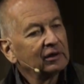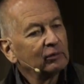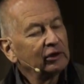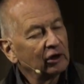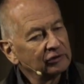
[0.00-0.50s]

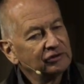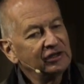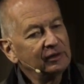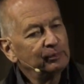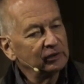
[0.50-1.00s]
We are
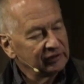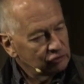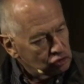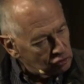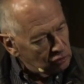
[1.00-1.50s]
deeply,
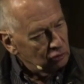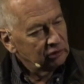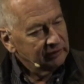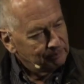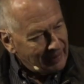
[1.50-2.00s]

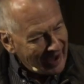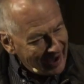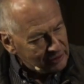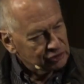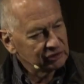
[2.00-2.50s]
truly,
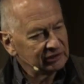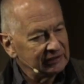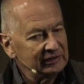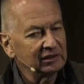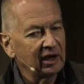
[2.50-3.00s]
passionately
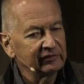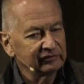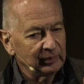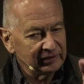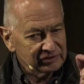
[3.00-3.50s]
loved
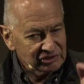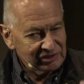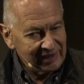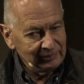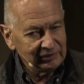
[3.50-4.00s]
by the
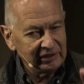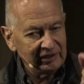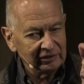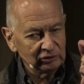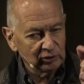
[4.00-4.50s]
same King
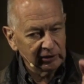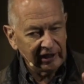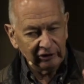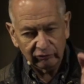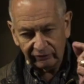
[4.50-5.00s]
and
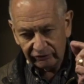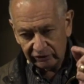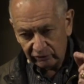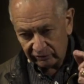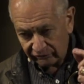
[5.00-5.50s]
Creator of the
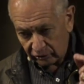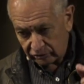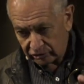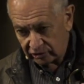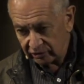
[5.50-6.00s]

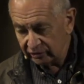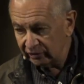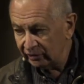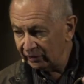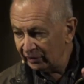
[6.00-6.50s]
universe.
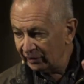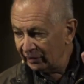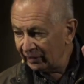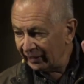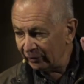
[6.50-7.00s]

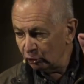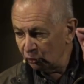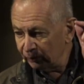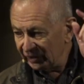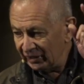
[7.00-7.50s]
And
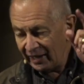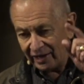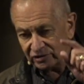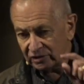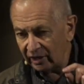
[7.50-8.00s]
whom he
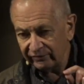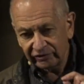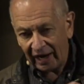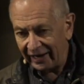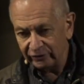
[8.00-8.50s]
has loved,
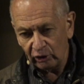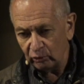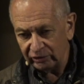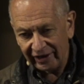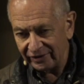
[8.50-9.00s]
I
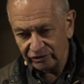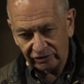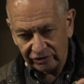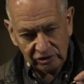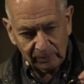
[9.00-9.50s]
don't get to
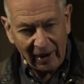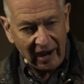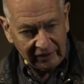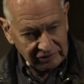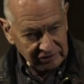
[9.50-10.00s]

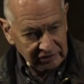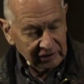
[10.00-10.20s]
despise.